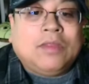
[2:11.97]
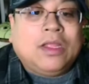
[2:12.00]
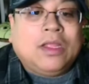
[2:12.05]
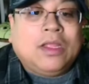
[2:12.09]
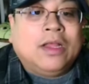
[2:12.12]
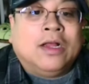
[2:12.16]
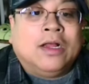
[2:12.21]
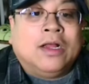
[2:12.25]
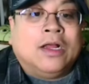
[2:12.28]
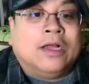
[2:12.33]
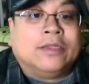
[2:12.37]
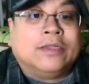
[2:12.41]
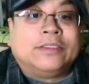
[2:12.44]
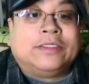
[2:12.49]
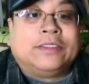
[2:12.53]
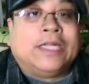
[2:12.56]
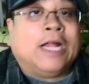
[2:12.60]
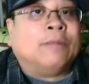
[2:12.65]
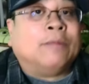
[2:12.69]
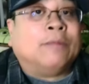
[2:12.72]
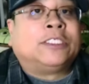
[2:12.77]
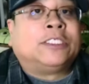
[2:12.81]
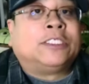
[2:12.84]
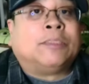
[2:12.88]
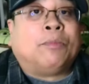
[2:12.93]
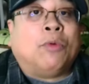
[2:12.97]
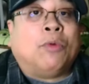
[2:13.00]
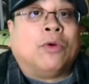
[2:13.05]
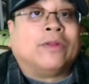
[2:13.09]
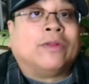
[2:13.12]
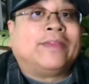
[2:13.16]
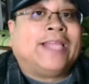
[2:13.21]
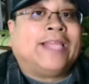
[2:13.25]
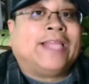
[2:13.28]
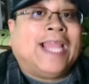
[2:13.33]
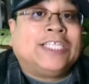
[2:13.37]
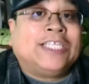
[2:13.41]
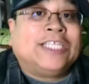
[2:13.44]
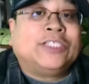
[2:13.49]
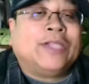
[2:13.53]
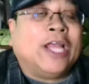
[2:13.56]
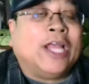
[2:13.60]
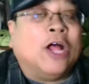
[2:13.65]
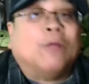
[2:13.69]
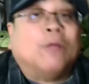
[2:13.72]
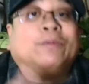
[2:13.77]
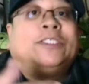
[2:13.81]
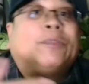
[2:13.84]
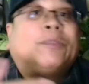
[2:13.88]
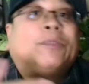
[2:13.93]
uh, to help support that,
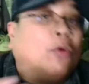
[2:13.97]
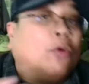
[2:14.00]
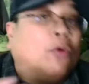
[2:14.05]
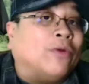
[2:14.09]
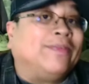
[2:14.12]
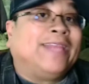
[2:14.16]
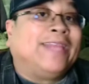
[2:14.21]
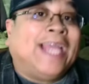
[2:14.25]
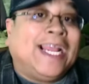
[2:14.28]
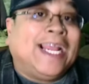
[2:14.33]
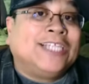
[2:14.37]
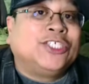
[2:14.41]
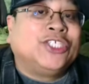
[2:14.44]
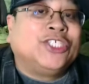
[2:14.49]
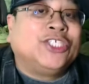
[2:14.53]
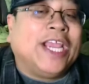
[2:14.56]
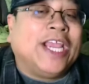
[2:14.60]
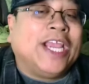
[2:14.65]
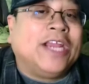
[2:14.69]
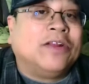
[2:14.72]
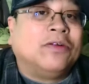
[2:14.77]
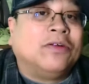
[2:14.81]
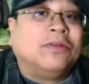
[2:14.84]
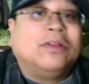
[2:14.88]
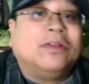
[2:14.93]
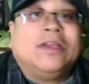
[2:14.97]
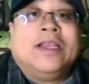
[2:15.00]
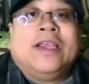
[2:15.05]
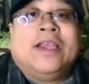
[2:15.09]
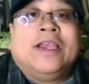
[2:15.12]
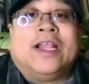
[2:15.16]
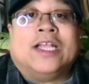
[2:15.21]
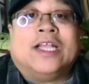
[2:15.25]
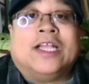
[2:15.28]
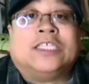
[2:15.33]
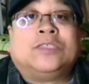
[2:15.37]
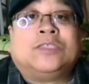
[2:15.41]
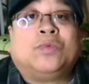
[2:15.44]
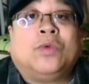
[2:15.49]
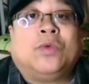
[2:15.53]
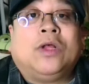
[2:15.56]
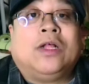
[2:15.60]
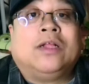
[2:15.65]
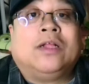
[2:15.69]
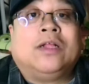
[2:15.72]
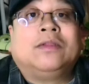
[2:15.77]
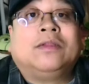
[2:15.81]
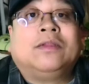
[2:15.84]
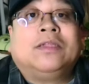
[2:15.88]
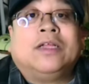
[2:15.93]
help support that channel as
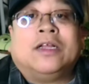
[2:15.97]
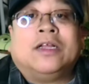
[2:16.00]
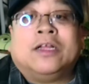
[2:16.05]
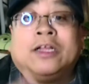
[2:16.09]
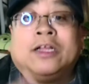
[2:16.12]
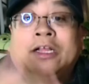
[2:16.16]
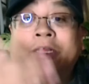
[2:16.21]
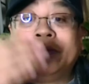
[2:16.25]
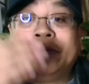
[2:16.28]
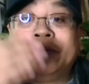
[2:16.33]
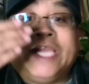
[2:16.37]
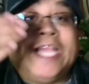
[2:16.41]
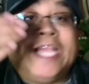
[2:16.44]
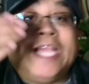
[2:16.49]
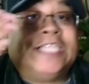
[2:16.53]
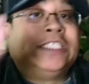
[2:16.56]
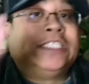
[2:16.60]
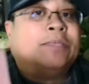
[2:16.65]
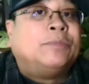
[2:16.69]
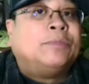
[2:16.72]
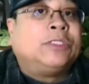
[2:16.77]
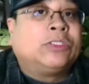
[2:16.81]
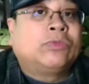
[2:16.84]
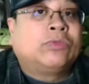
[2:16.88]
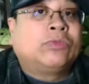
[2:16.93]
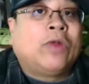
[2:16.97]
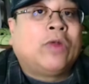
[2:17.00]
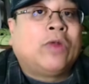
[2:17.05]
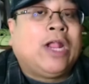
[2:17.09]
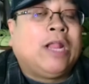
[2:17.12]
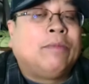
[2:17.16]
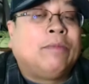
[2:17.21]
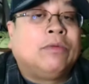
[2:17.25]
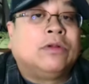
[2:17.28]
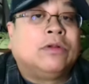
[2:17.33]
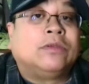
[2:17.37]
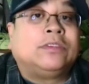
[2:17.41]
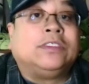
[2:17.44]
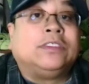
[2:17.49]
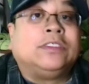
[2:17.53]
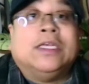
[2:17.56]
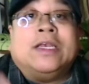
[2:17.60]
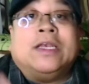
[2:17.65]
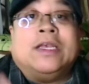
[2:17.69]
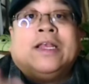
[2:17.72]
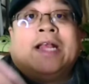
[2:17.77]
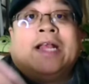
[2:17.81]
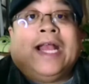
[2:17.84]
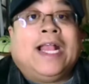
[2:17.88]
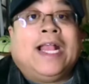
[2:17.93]
well, um, gain subscribers
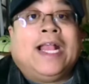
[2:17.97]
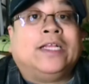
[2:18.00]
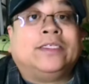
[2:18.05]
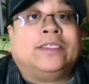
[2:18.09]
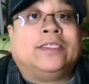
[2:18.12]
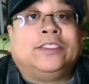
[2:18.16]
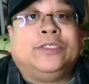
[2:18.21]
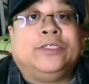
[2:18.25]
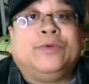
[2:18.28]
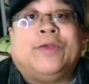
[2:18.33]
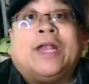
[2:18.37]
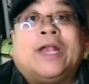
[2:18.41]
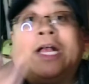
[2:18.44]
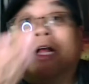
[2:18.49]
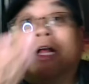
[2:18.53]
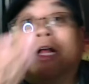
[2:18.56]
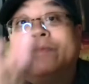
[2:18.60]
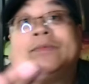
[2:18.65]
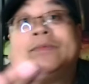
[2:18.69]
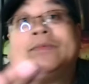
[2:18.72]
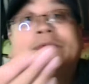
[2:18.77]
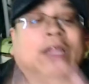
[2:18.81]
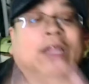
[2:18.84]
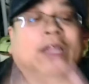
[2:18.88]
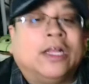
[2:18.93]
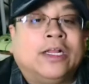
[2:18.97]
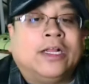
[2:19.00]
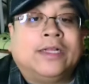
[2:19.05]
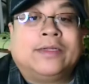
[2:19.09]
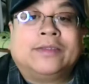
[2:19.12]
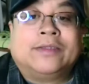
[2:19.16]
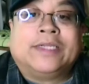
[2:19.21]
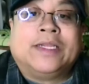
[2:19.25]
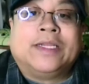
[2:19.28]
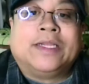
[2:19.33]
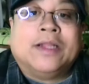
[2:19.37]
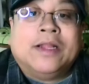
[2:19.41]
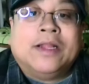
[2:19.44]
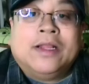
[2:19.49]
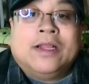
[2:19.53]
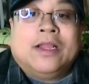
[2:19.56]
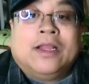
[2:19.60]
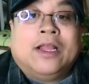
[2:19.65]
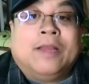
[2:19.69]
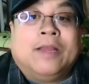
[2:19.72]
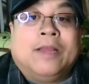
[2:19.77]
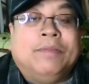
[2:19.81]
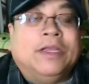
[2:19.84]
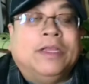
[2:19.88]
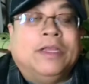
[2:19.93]
as you helped. Uh,
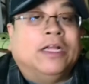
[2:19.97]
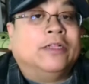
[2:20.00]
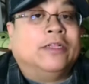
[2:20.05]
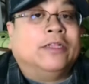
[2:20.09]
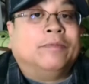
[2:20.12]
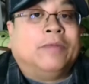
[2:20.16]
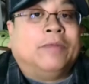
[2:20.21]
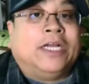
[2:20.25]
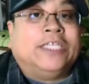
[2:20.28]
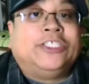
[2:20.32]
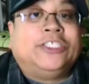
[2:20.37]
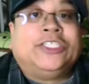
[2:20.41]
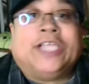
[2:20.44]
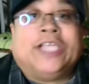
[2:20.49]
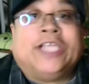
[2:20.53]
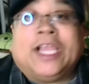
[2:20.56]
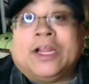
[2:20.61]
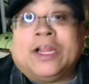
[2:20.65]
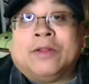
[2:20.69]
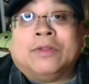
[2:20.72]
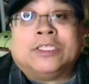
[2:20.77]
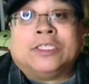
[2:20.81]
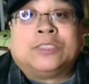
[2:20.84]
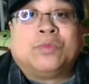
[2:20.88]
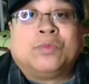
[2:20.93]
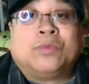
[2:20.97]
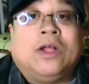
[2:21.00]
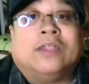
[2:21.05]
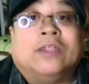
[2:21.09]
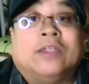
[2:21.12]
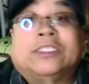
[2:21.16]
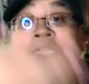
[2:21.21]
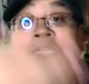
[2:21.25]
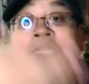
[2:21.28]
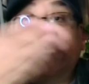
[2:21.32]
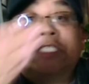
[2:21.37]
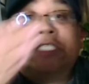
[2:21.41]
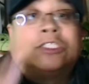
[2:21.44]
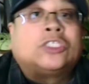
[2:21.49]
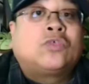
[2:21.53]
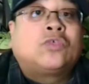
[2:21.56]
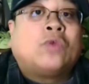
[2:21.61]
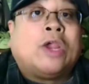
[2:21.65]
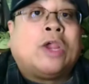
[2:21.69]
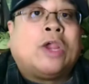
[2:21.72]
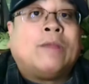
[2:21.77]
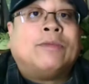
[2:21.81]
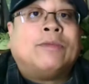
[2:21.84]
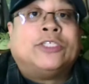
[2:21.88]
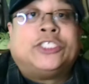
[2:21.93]
build my channel as well in
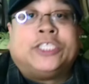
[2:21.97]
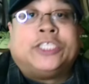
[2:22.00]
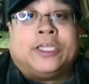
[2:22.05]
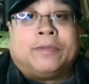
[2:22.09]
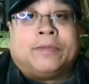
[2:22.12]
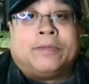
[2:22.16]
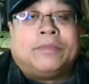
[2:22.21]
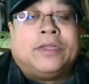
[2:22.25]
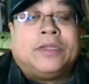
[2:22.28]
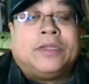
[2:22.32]
subscribership.